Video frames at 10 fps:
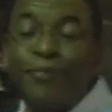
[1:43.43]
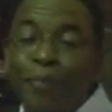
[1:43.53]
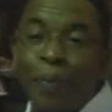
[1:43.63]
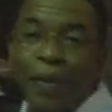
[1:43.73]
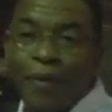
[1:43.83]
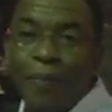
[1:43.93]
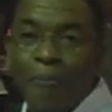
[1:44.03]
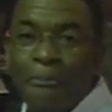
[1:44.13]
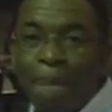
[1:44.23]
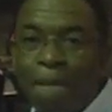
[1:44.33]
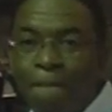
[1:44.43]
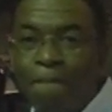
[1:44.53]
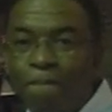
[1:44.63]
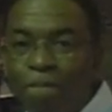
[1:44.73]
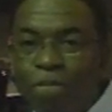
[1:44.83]
Yeah, but what if
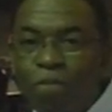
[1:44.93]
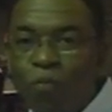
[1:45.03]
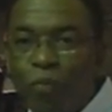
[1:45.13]
Hawaii wins this